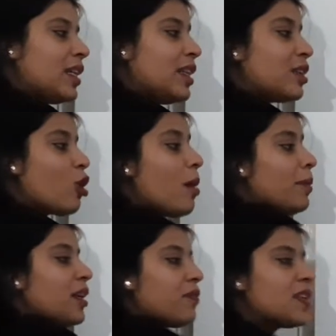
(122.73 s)
then the
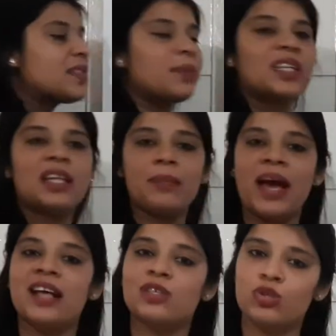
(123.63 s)
common difference among them
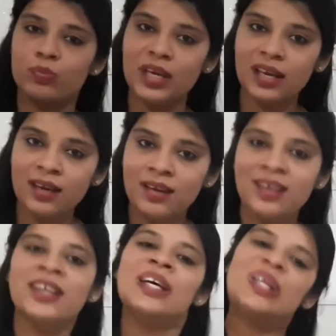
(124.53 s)
has to be
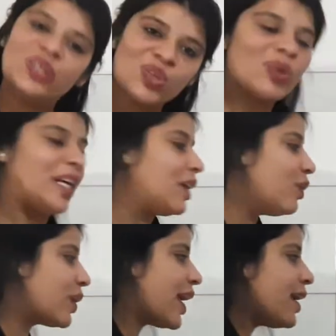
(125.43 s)
3.
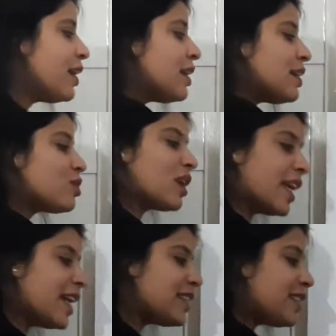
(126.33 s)
Okay? So
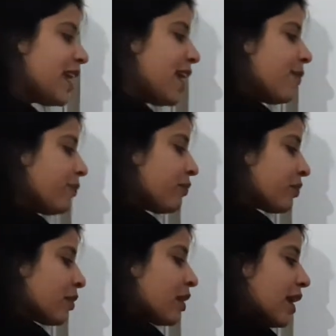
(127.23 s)
can I say
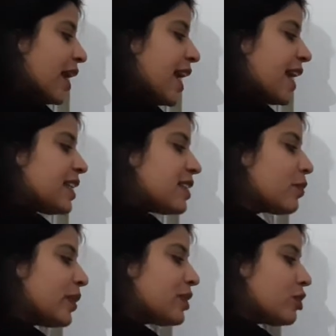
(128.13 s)
A is
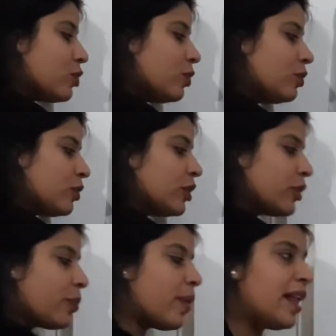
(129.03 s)
equals to
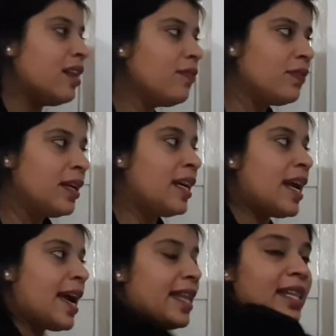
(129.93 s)
12
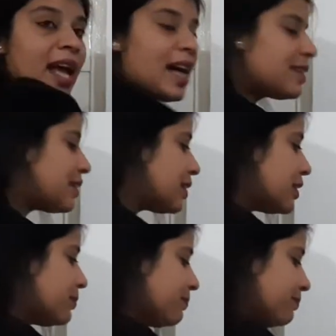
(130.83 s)
and last
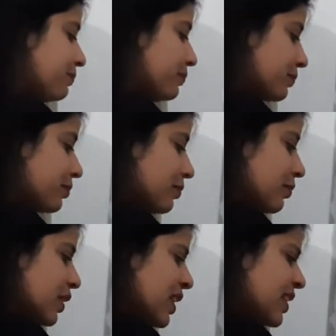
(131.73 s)
term
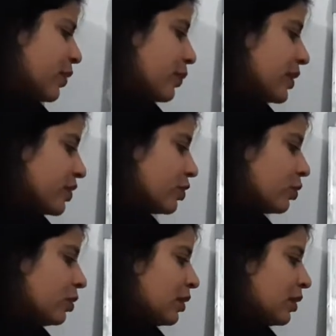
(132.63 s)
is equals to